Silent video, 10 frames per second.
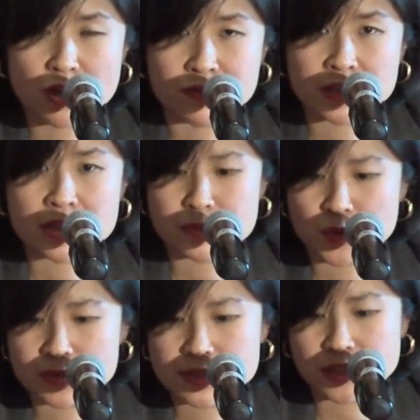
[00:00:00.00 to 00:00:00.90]
of the
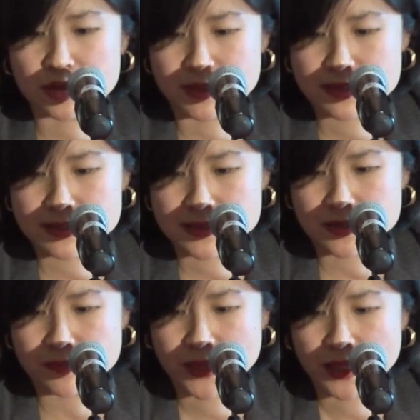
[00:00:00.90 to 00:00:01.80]
dispute settlement
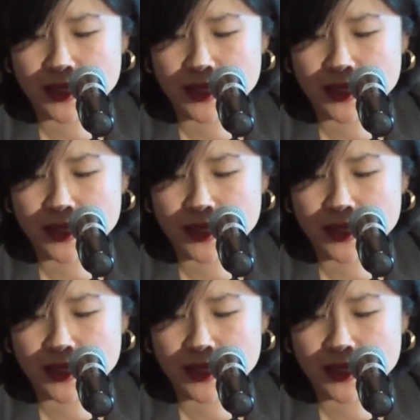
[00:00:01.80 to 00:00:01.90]
system.